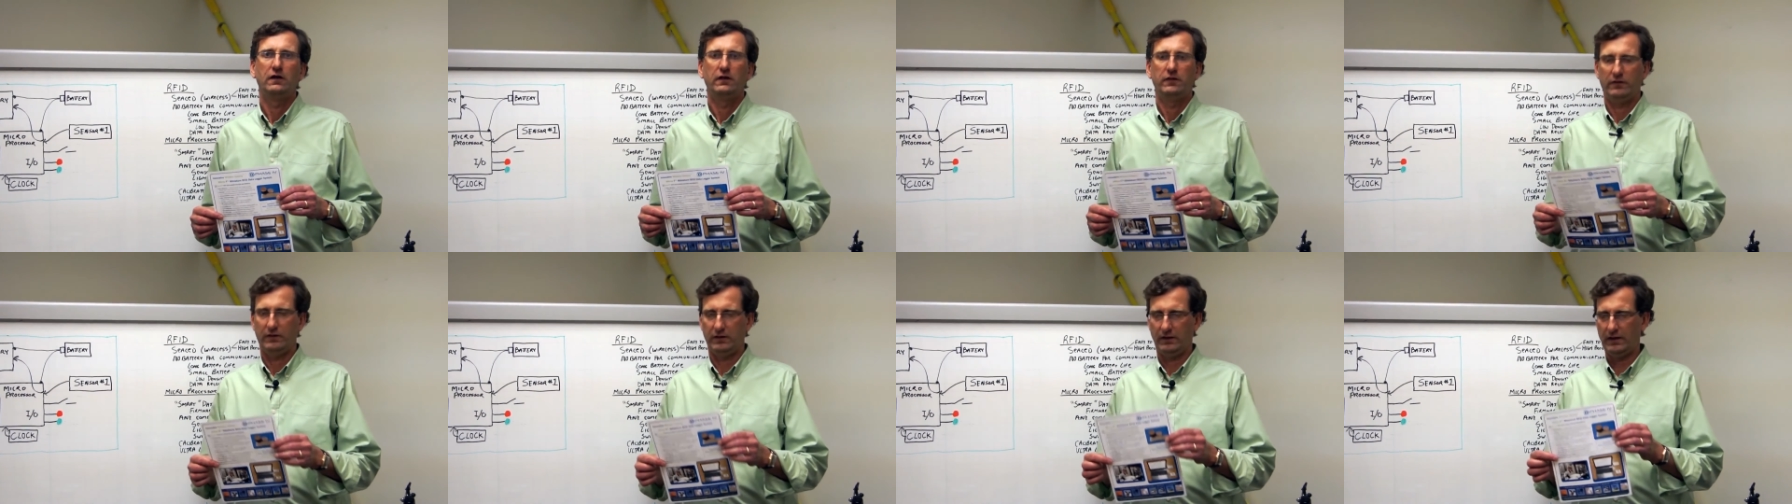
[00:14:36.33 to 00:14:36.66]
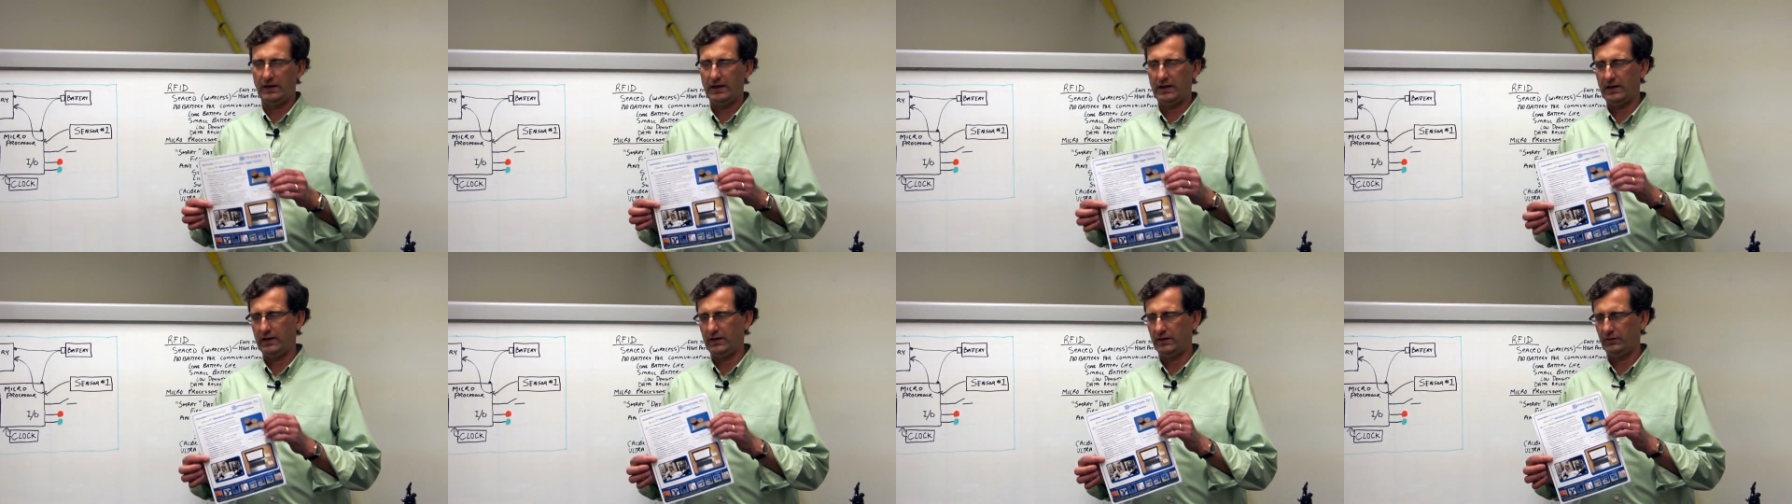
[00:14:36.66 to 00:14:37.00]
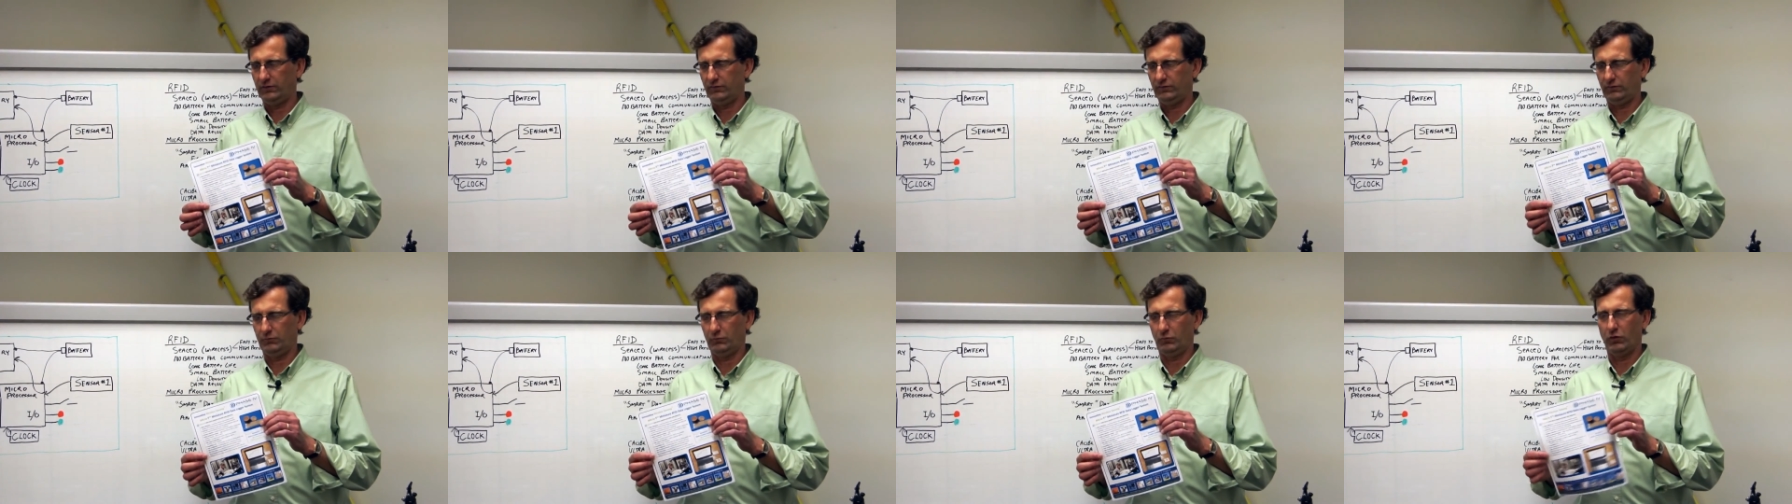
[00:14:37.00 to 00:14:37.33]
that
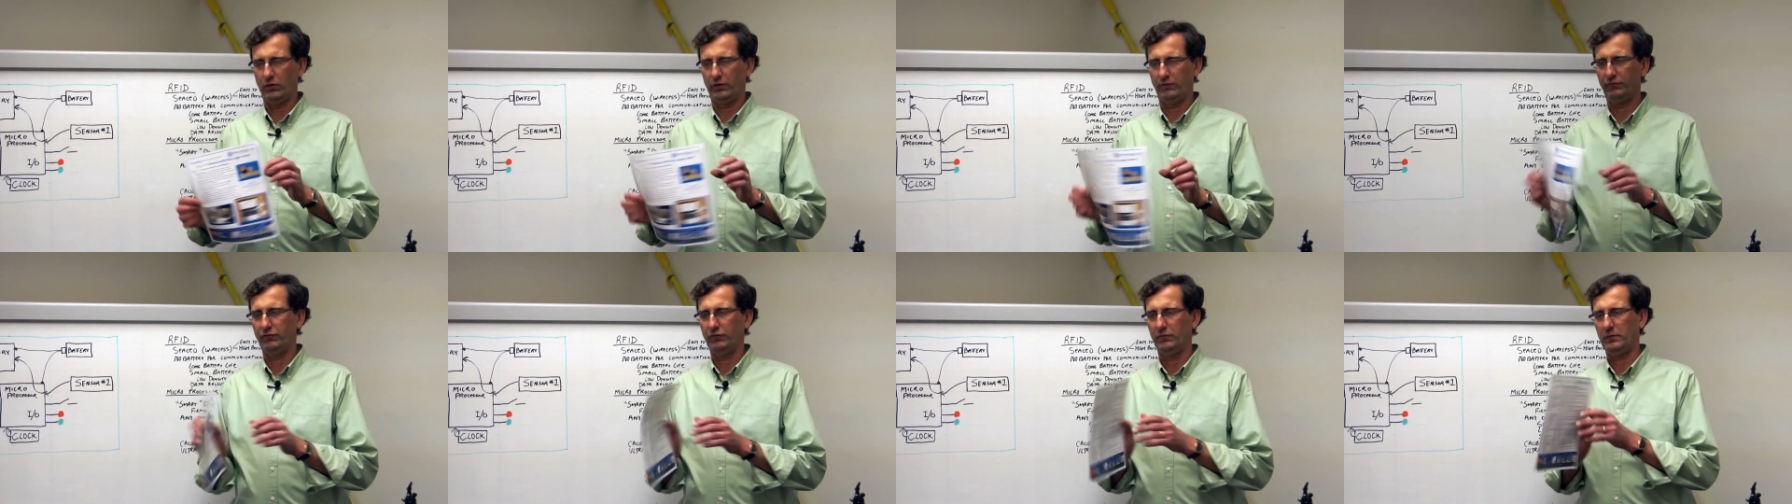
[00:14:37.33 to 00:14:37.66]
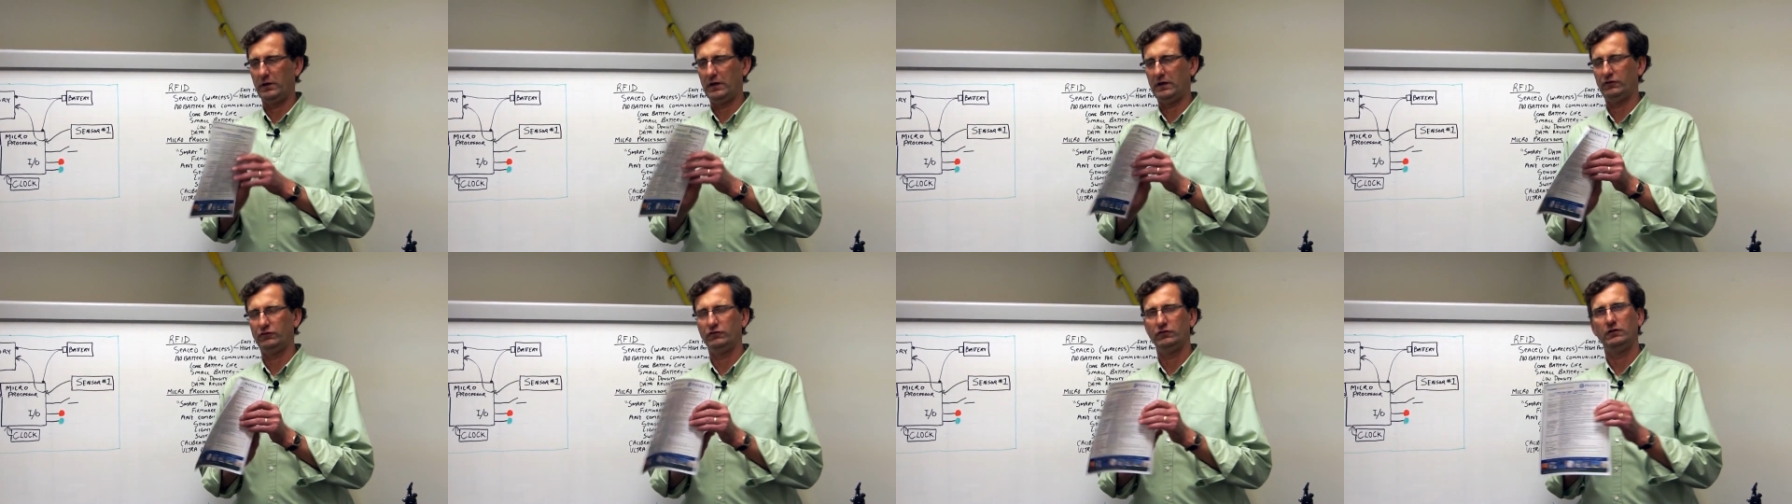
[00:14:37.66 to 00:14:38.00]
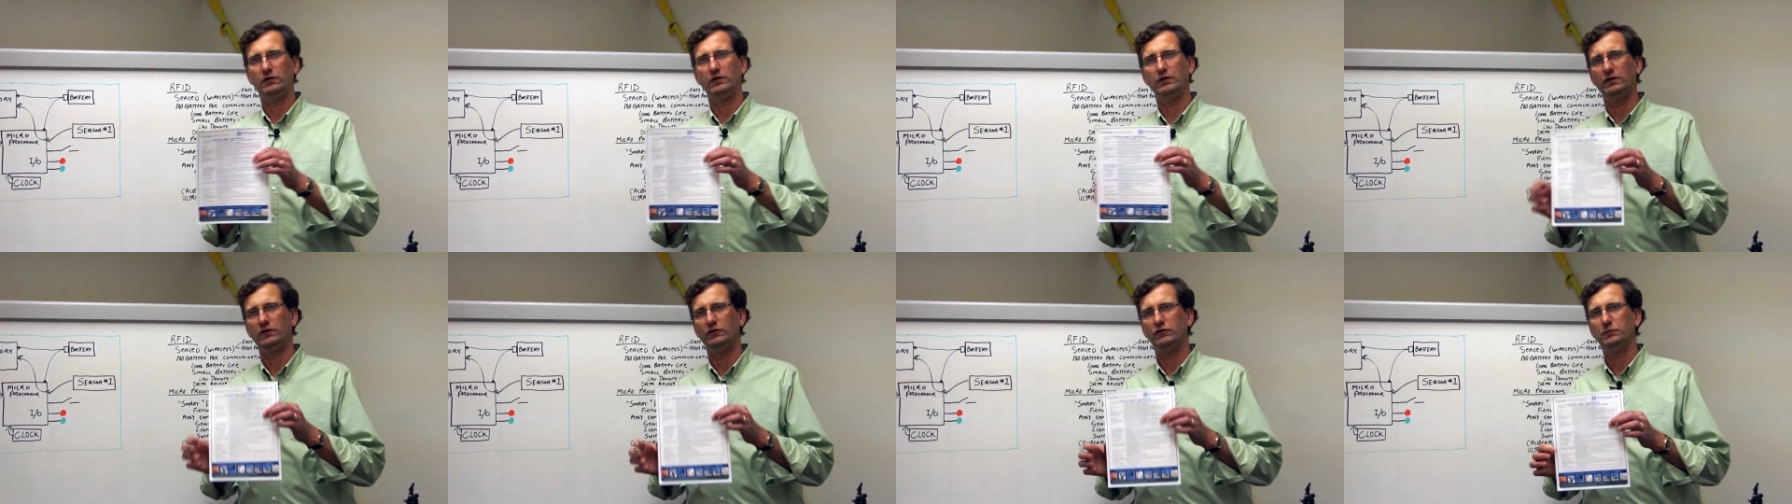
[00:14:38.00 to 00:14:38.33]
has more
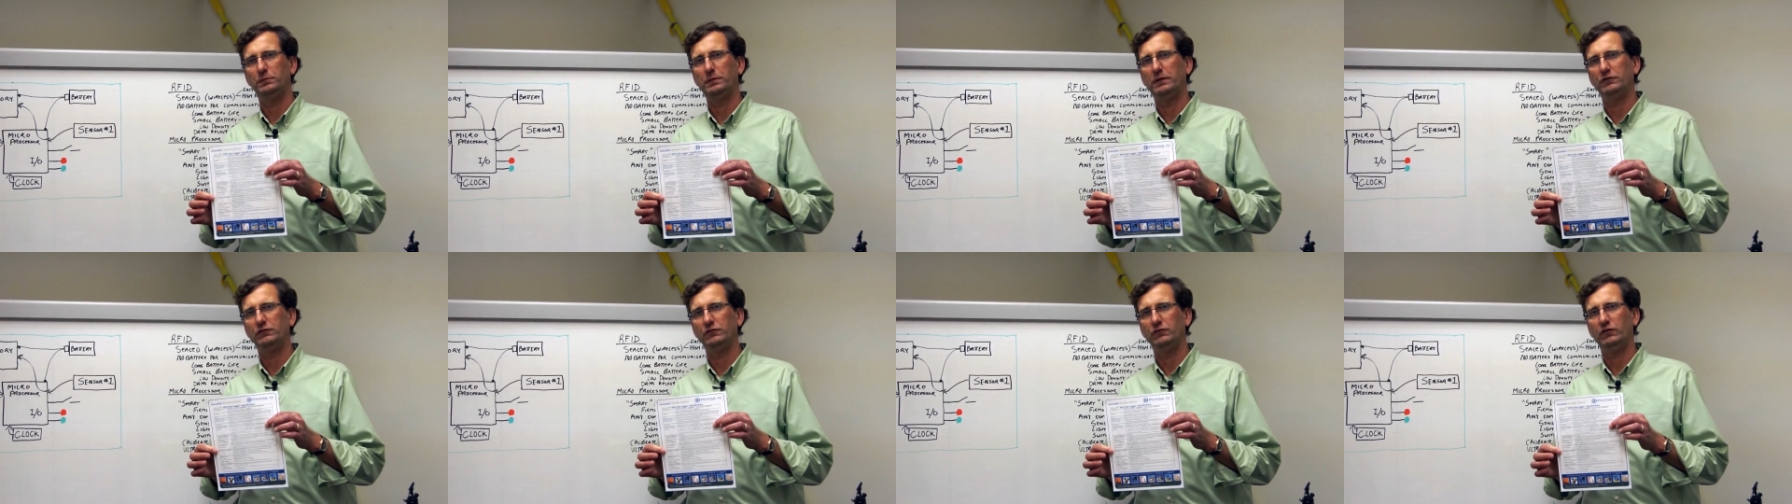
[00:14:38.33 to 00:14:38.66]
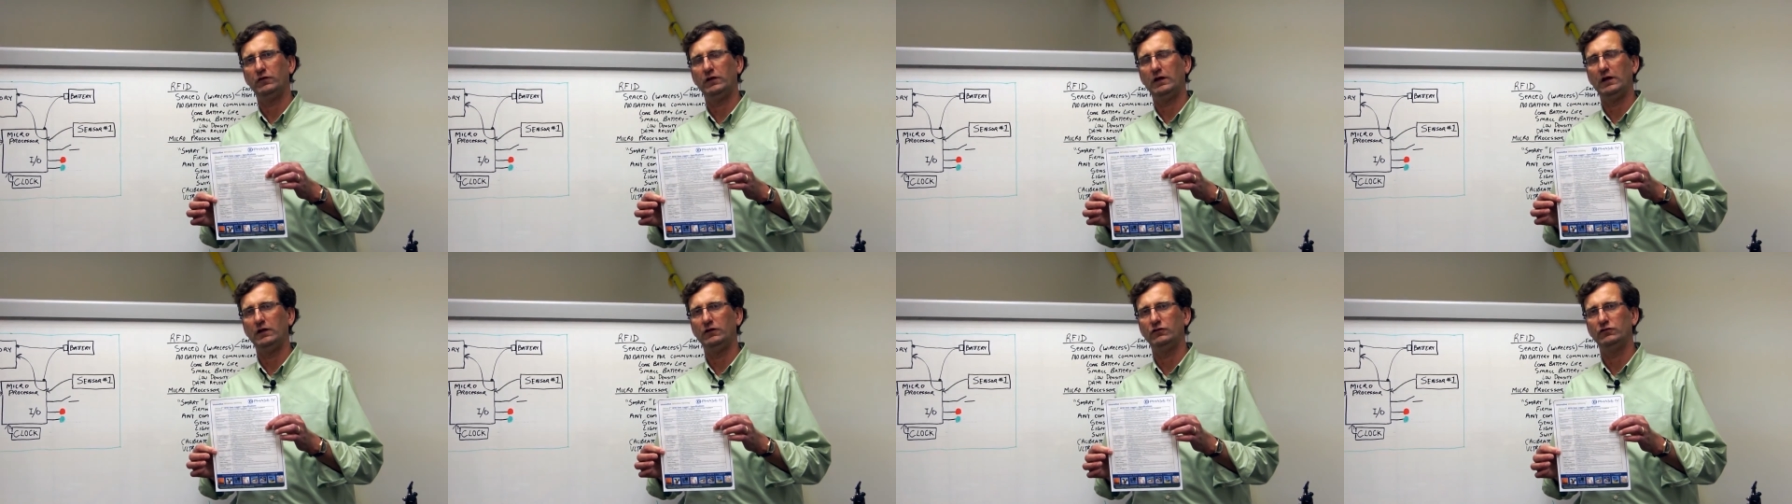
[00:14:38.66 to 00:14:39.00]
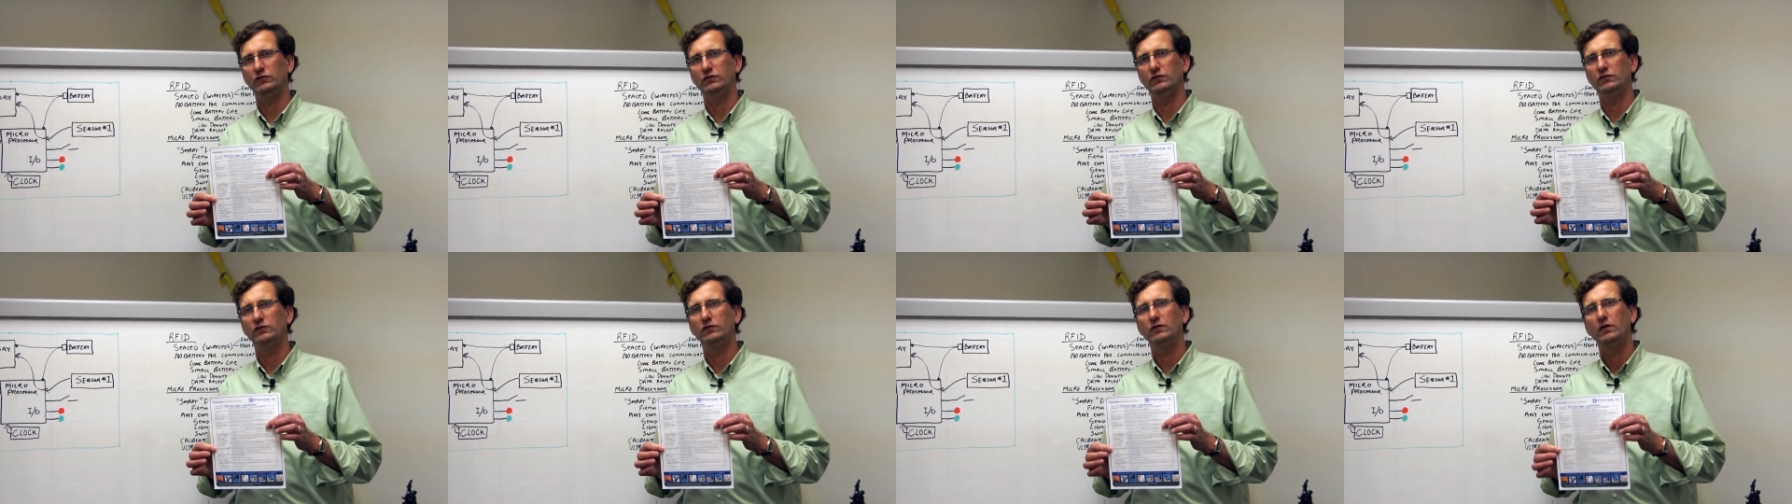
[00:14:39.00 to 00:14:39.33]
information and
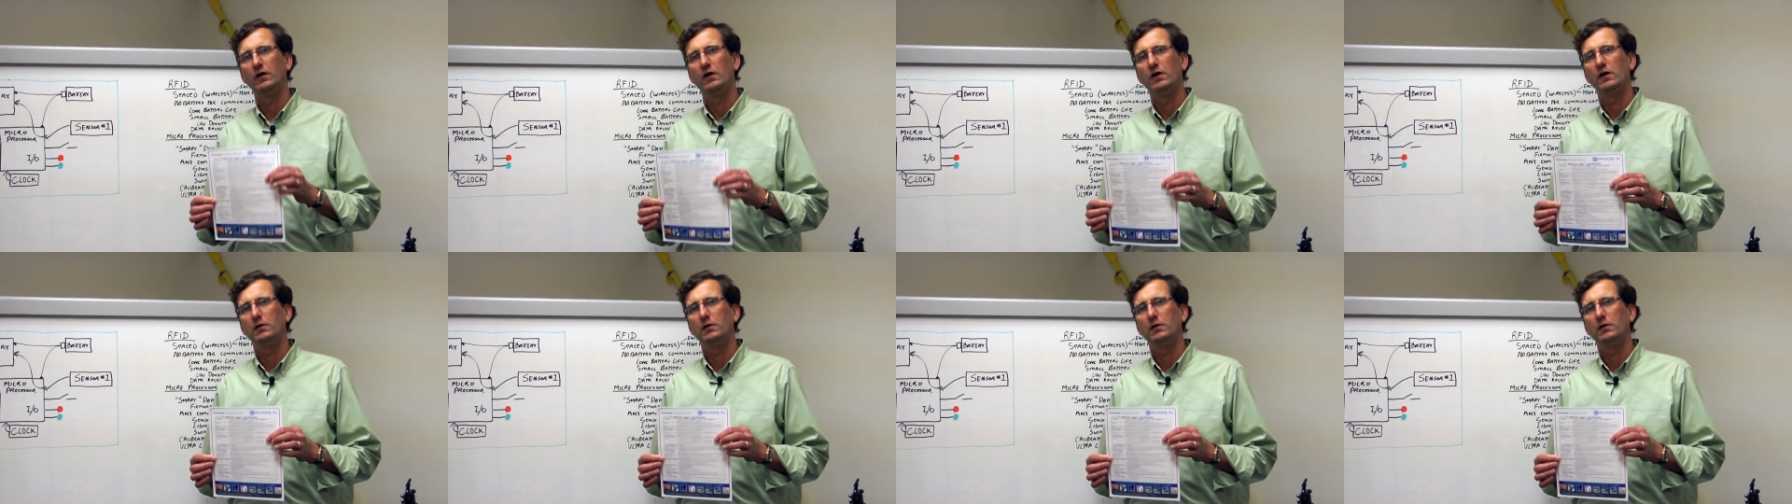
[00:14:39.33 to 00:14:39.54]
specifications,